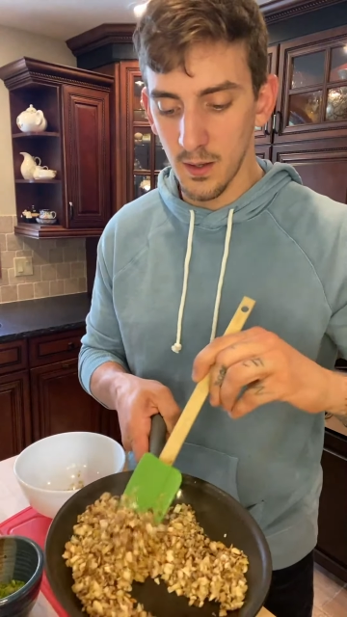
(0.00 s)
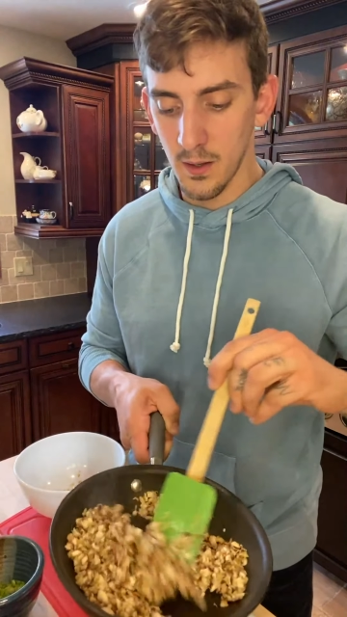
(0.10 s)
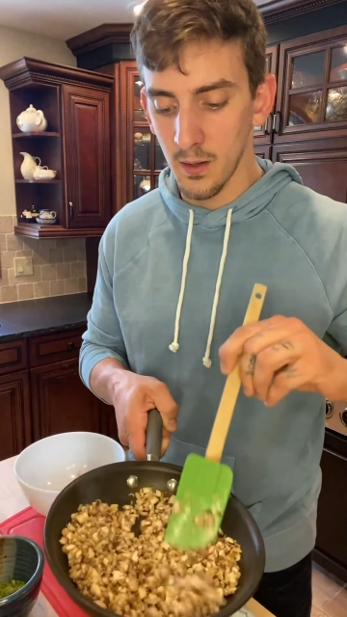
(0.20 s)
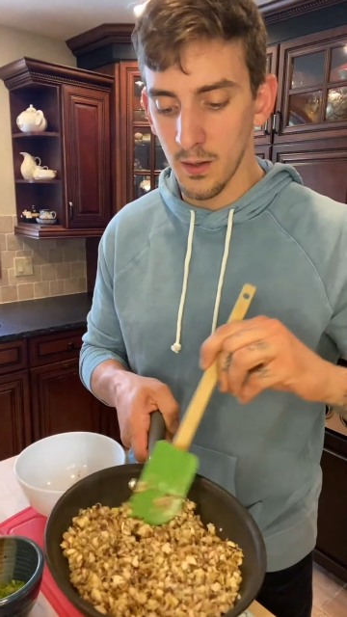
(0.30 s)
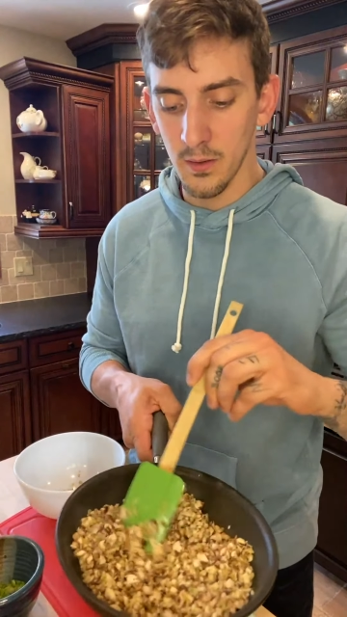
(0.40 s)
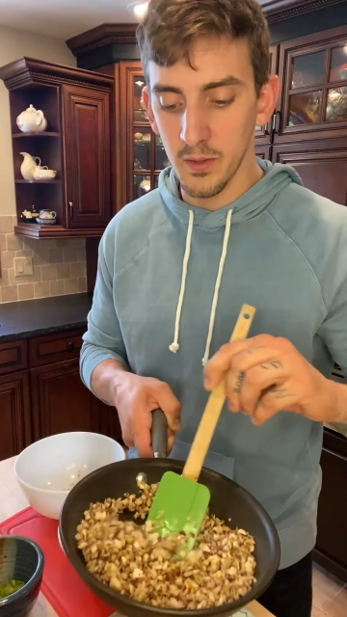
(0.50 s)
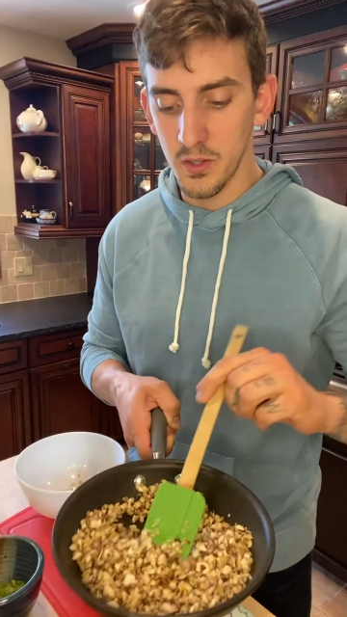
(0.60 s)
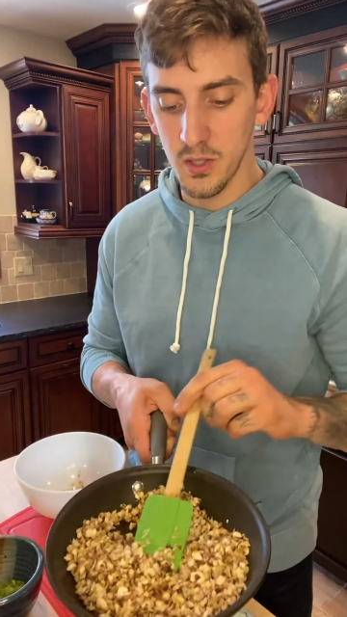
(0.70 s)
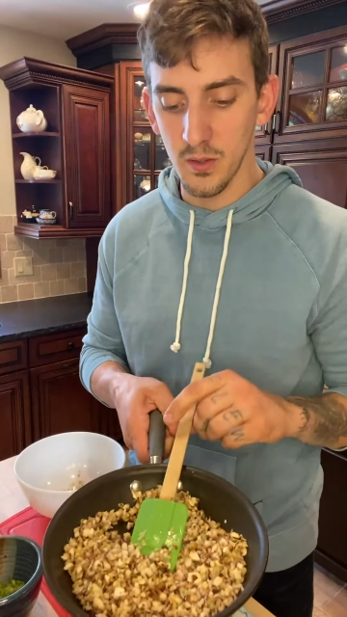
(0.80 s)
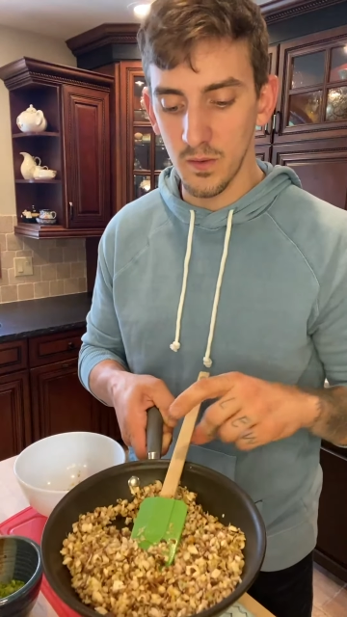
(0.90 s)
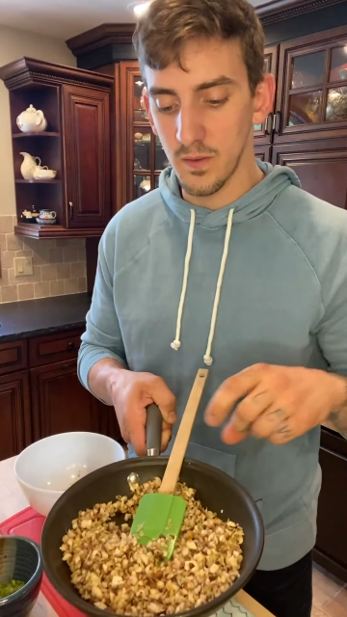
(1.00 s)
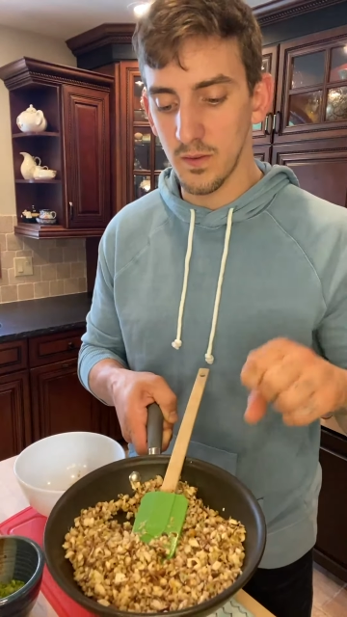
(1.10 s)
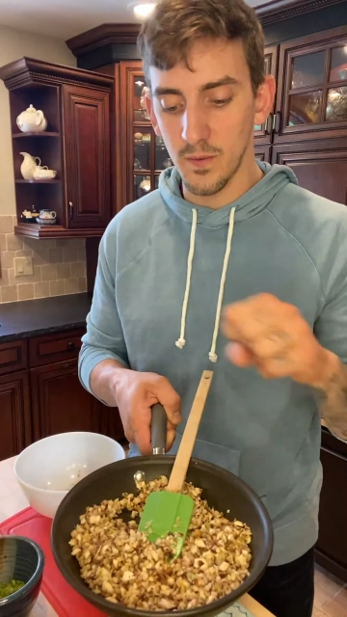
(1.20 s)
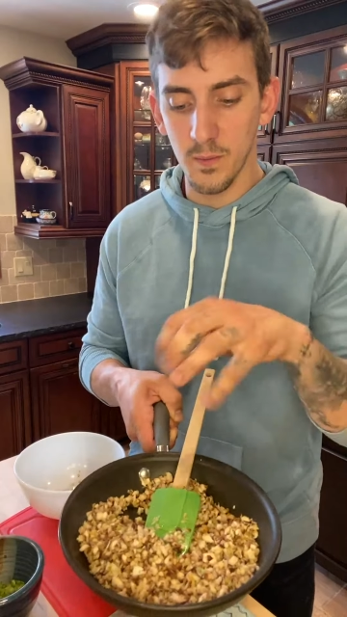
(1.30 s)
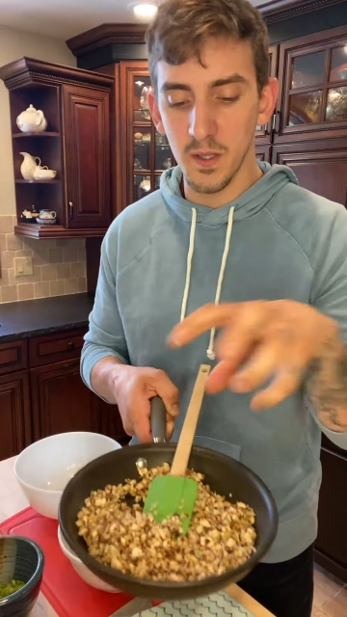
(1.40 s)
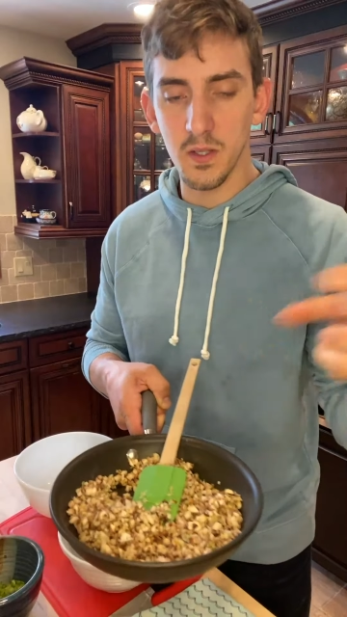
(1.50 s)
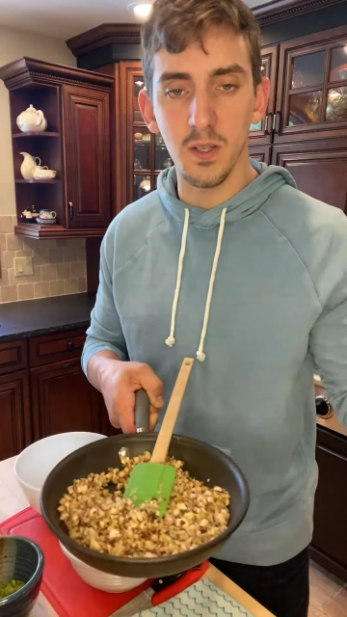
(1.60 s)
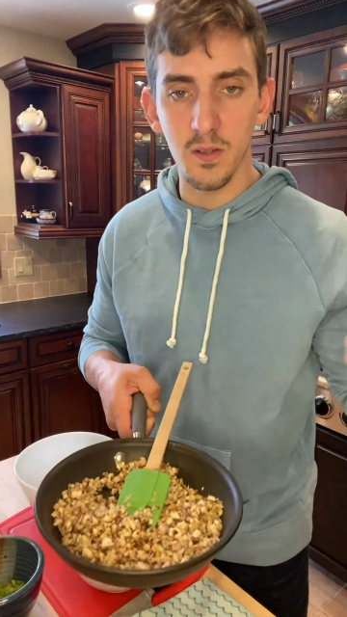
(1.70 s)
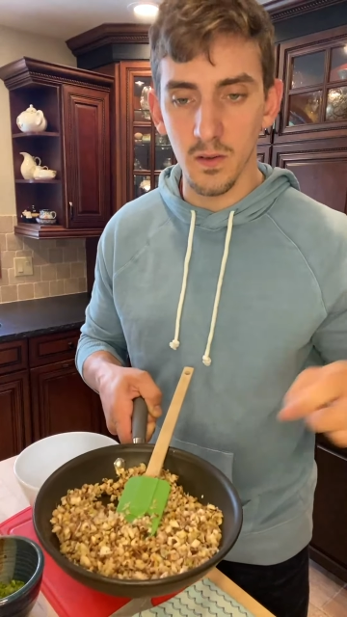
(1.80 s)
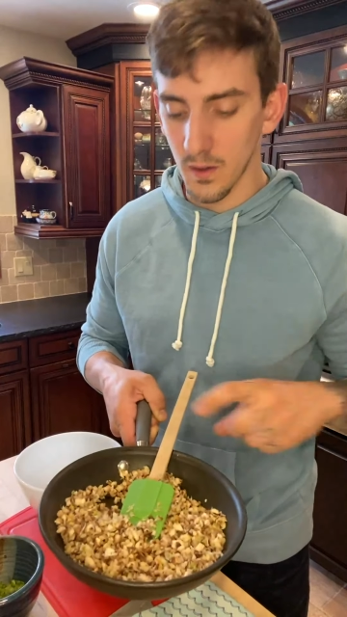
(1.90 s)
all the juice from the
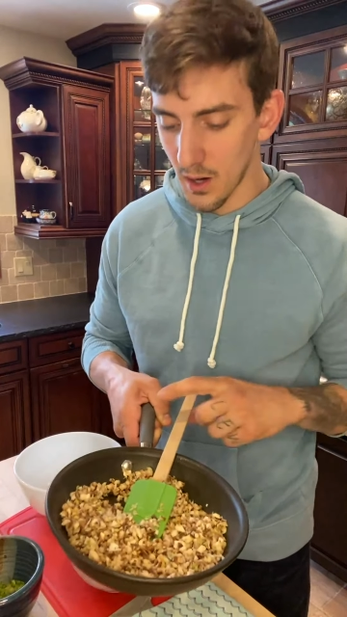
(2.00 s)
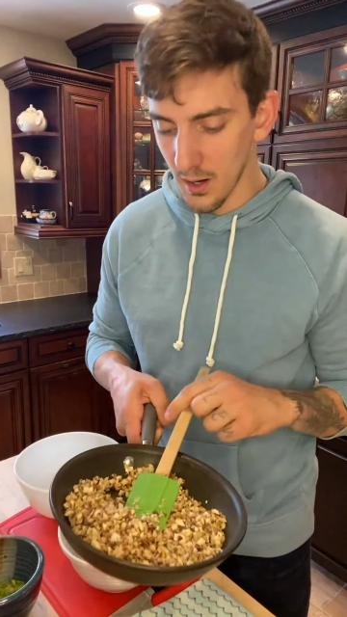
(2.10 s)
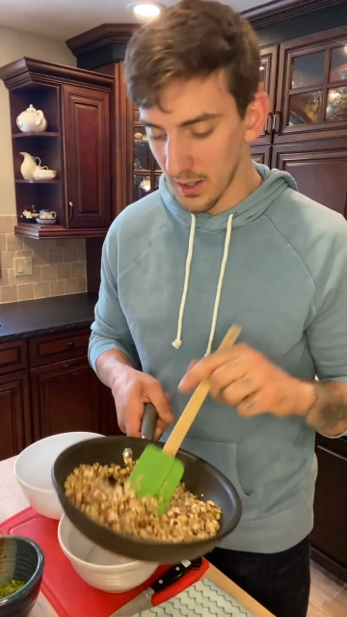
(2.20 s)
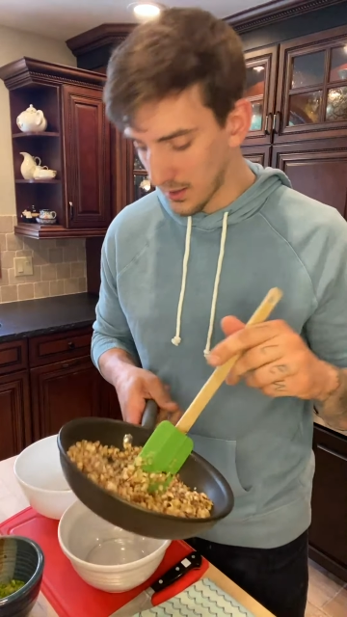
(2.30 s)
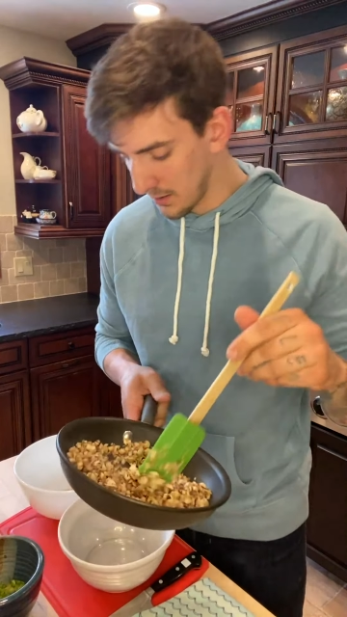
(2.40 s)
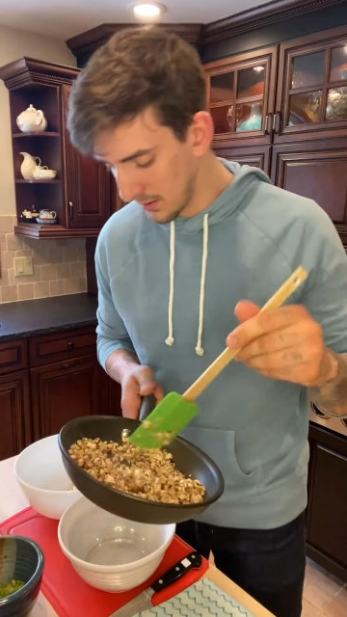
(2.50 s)
ginger and the garlic.